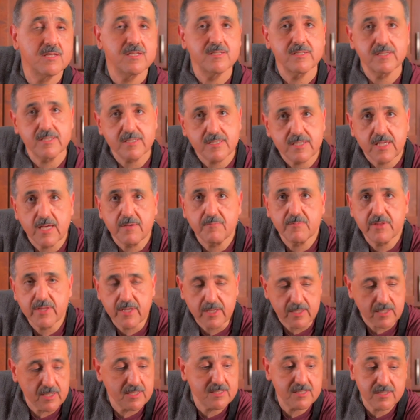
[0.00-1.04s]
That's the same
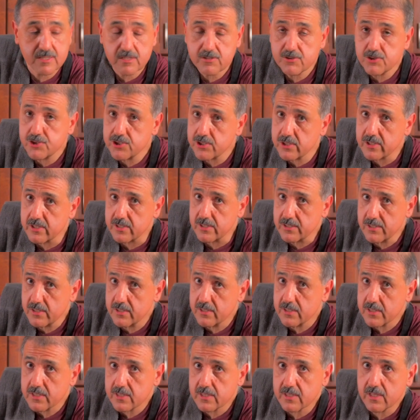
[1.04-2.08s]
thing. It's still sugar,
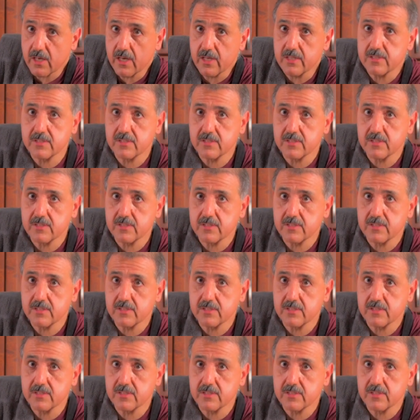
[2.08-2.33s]
okay?